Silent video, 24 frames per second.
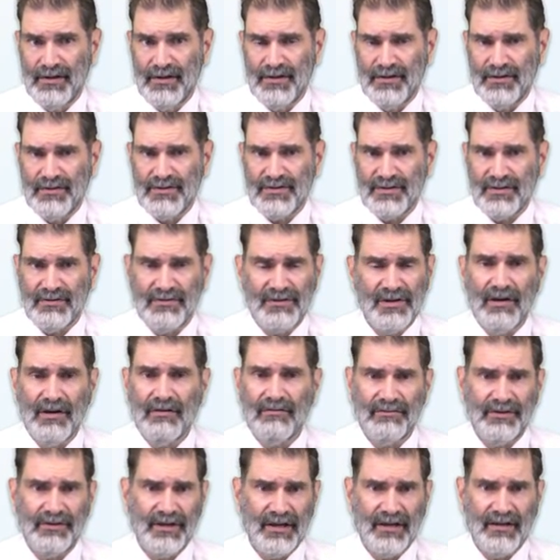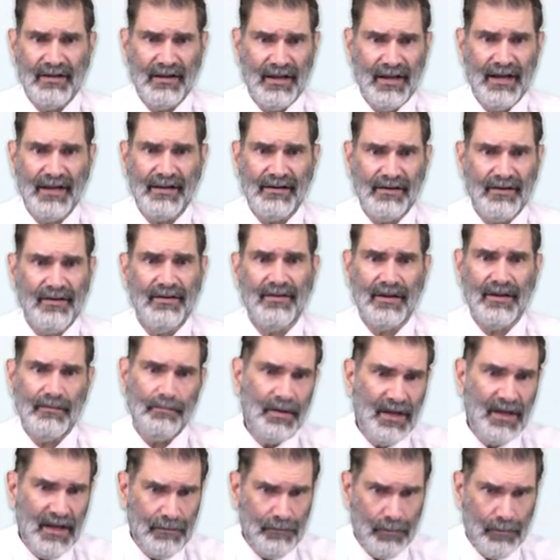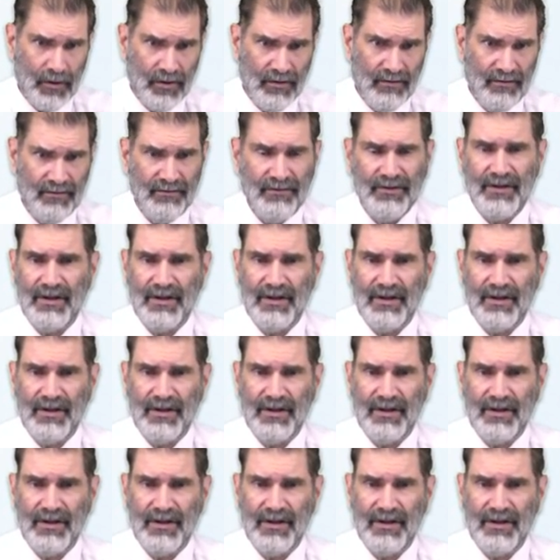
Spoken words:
So don't neglect the people, the